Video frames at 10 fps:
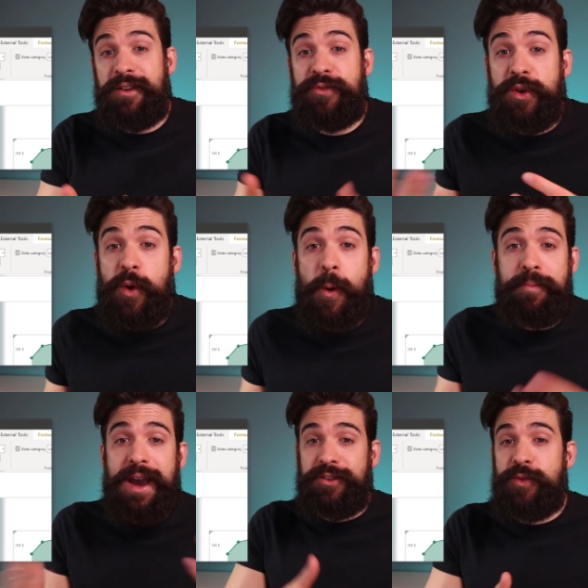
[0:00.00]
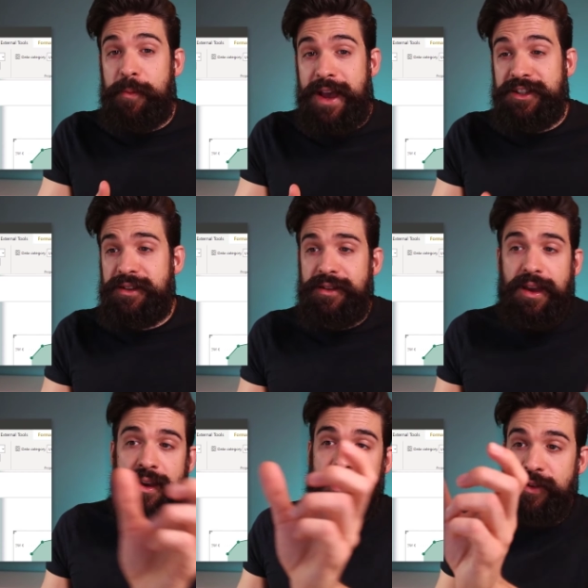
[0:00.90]
Now if we go back to a measure
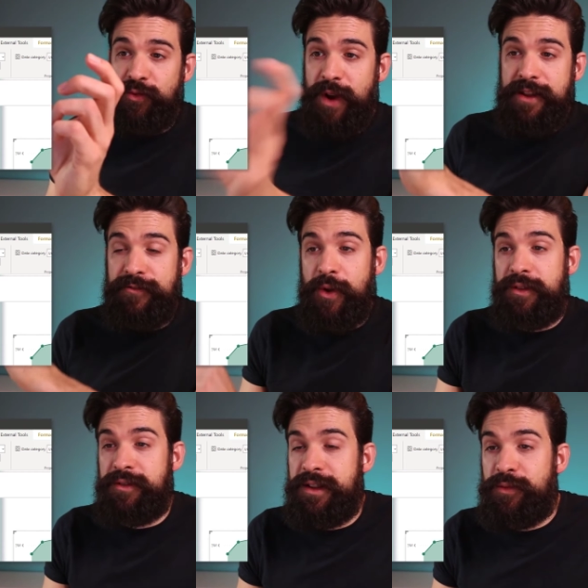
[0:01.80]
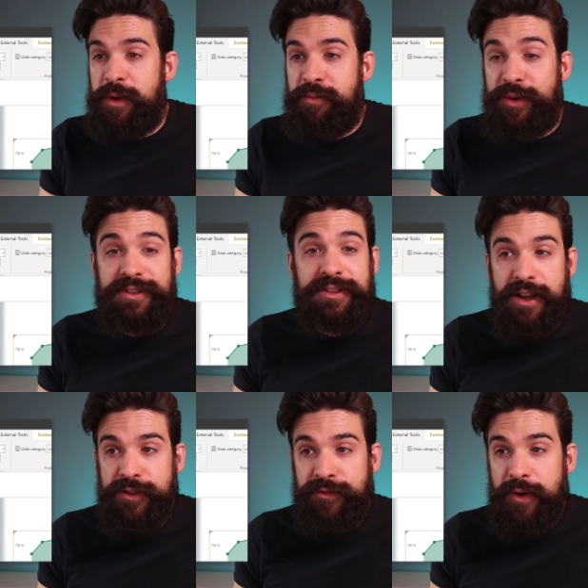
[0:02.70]
and right in front of it we put
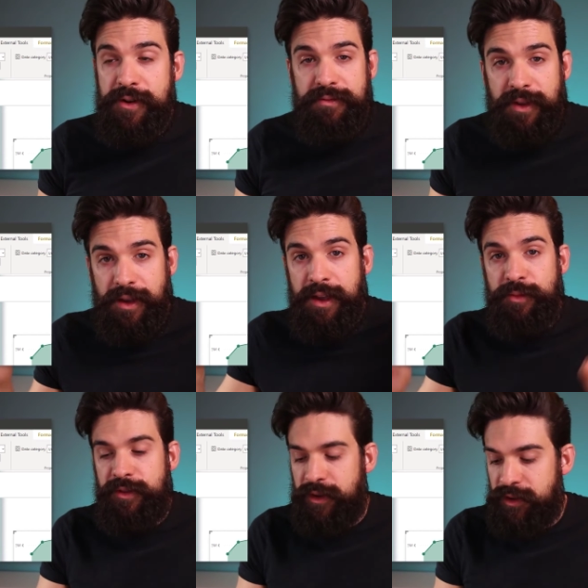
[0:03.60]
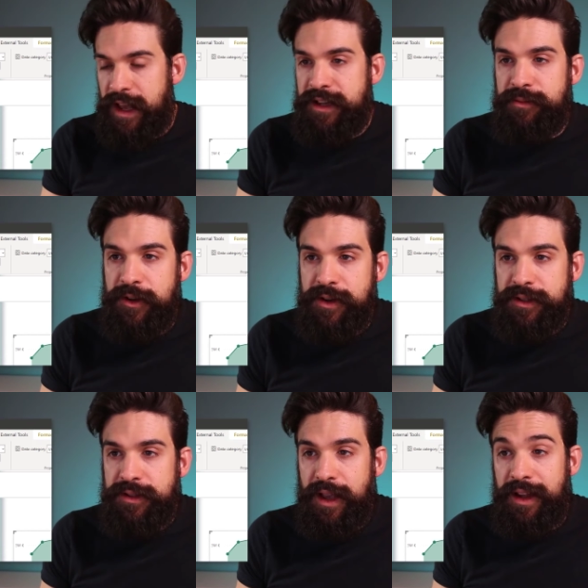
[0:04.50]
sales for in between quotation
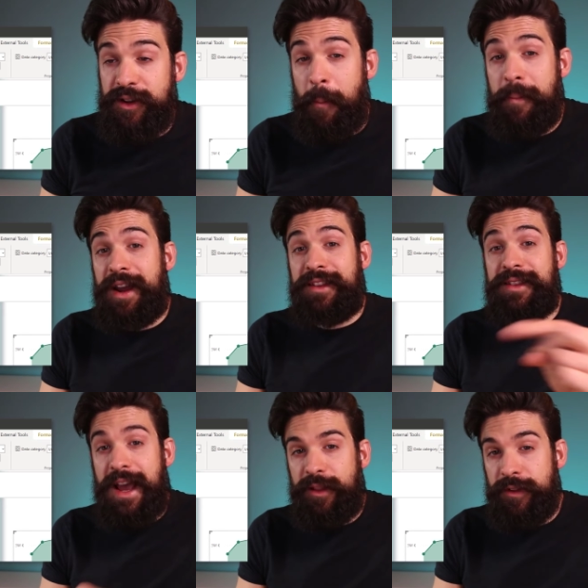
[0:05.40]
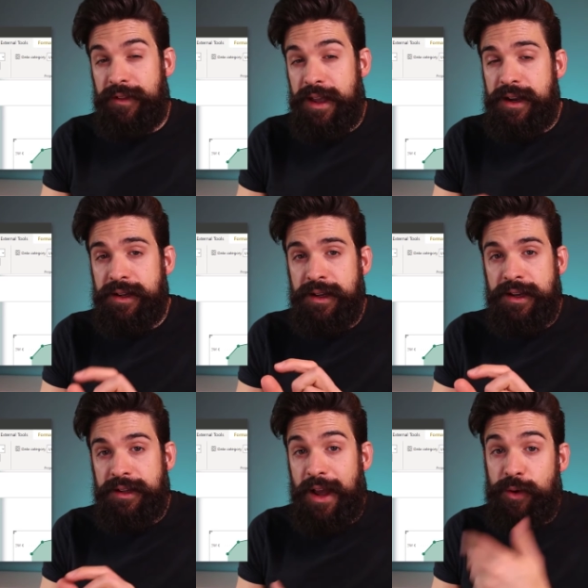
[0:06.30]
marks and combine that with the year,
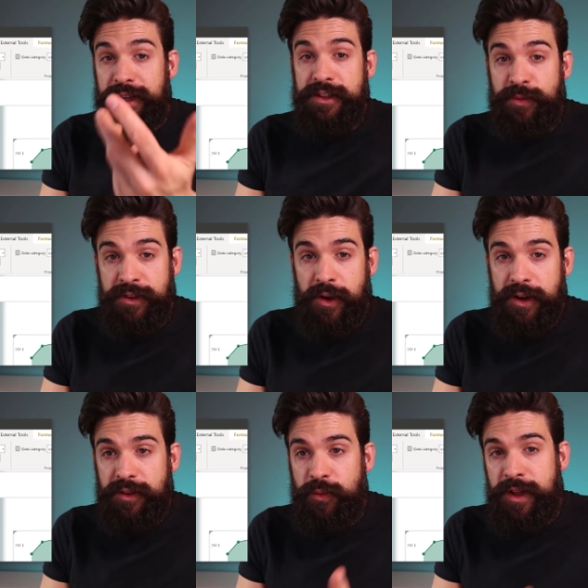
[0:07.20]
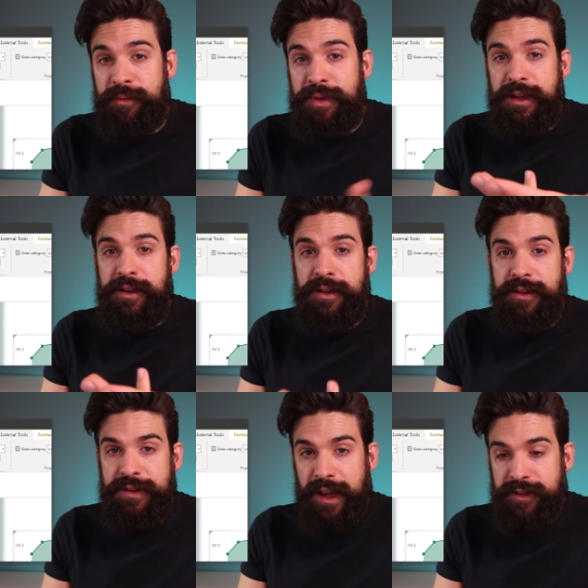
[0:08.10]
then what gets returned will be
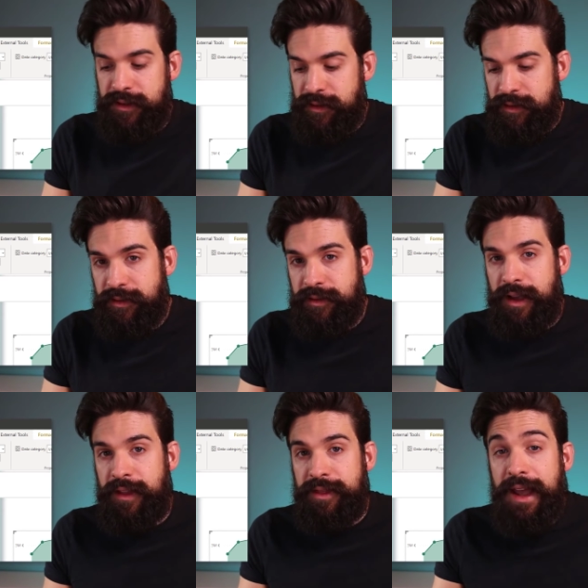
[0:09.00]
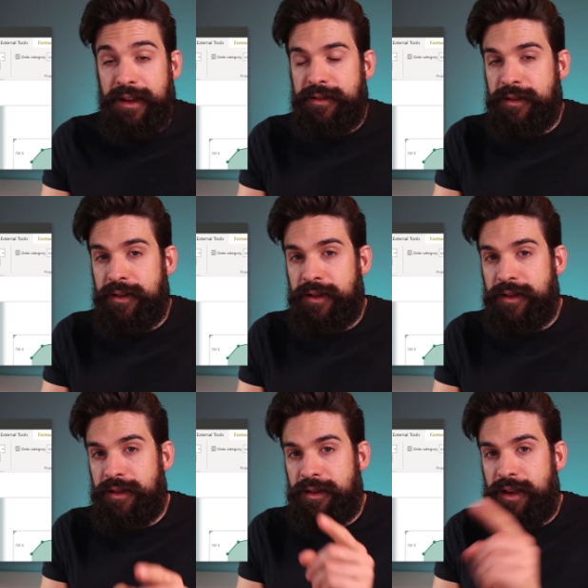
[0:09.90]
text, and then
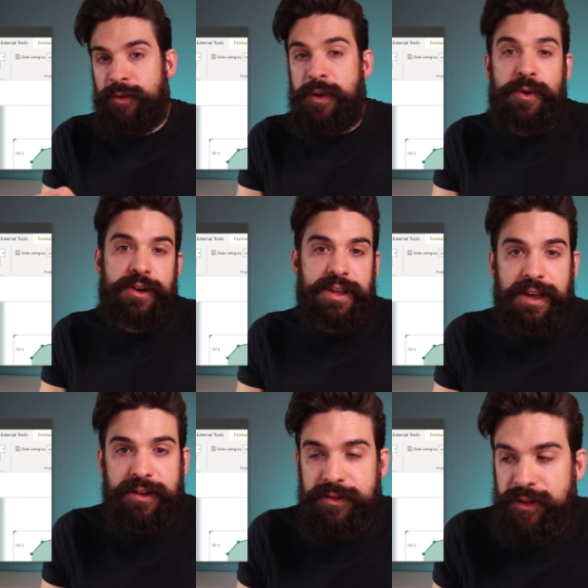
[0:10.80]
it will work again.